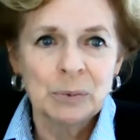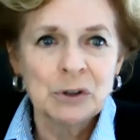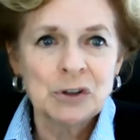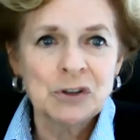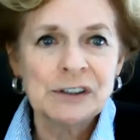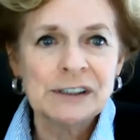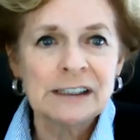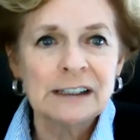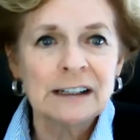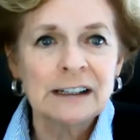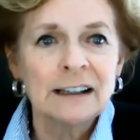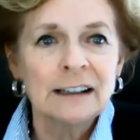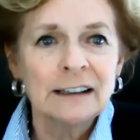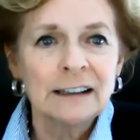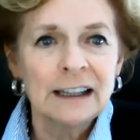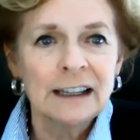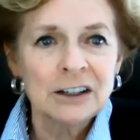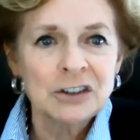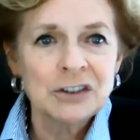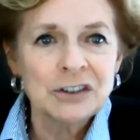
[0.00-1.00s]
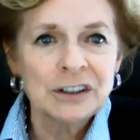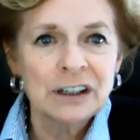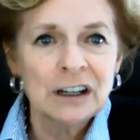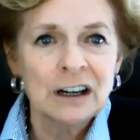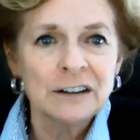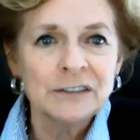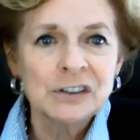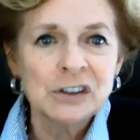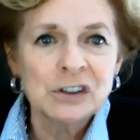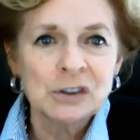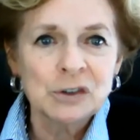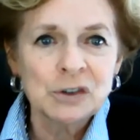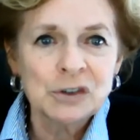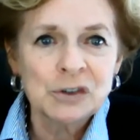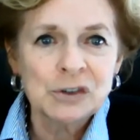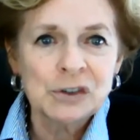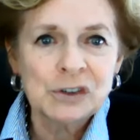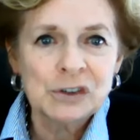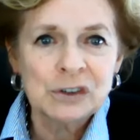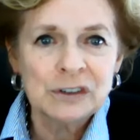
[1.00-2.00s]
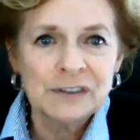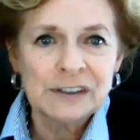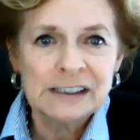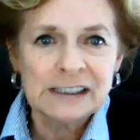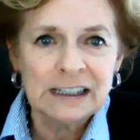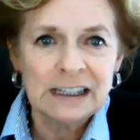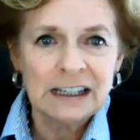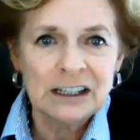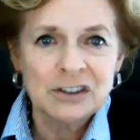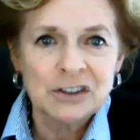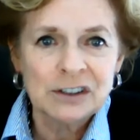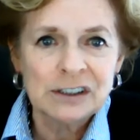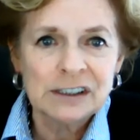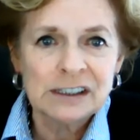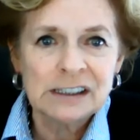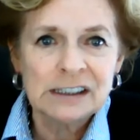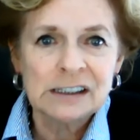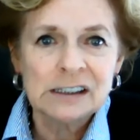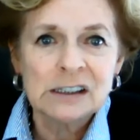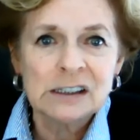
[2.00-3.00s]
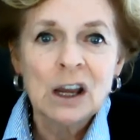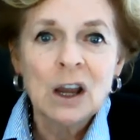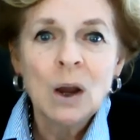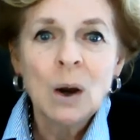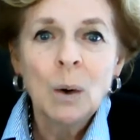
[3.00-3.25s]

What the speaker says: which is a collection of social service agencies